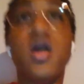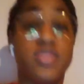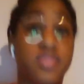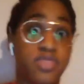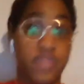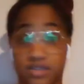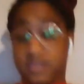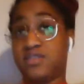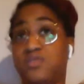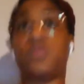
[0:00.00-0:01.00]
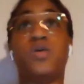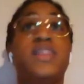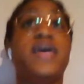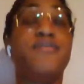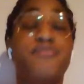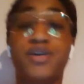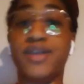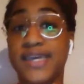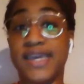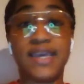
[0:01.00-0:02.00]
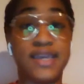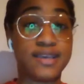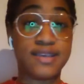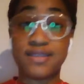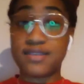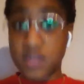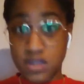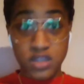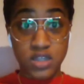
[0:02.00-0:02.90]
This is what life really is.